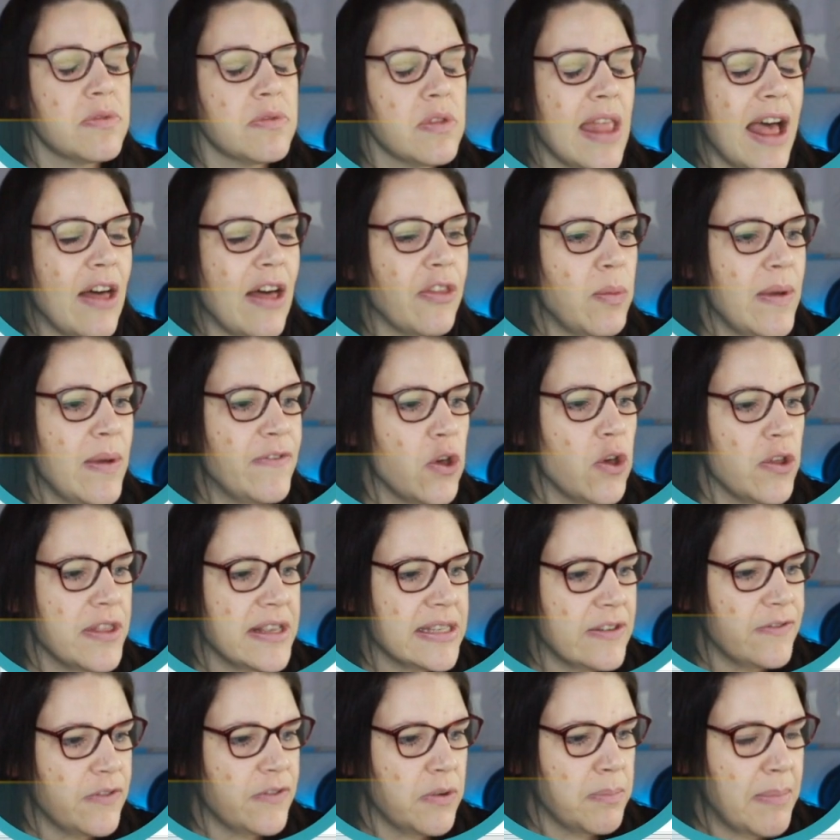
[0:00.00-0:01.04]
Now that we've got
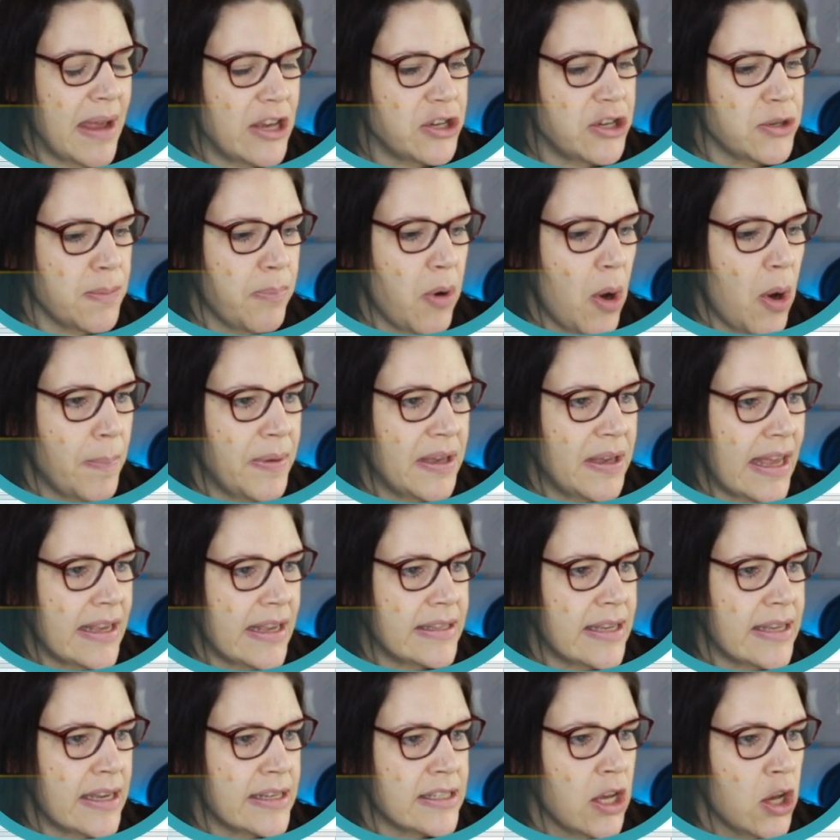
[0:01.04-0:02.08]
this information
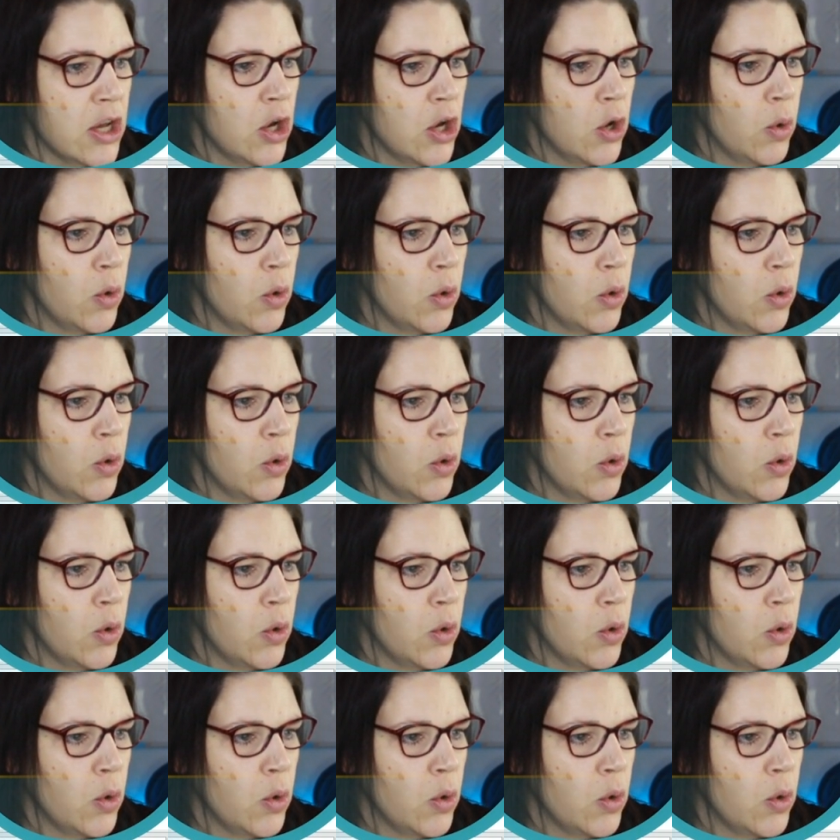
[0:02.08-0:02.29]
populated,